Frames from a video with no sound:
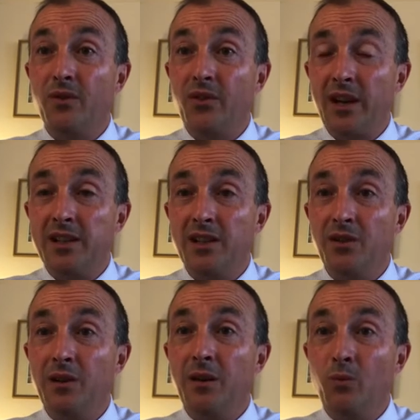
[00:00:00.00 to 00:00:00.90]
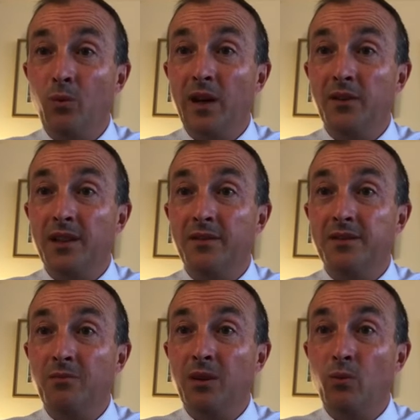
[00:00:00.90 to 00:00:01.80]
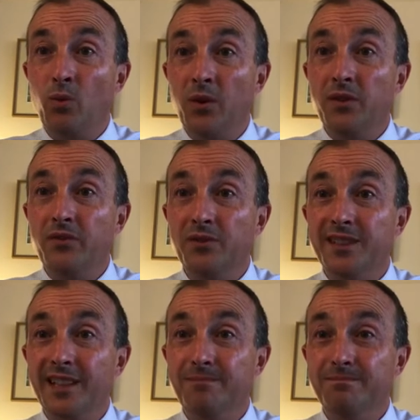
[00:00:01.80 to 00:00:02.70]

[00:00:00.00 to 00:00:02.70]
Thank you and well done to my wonderful team.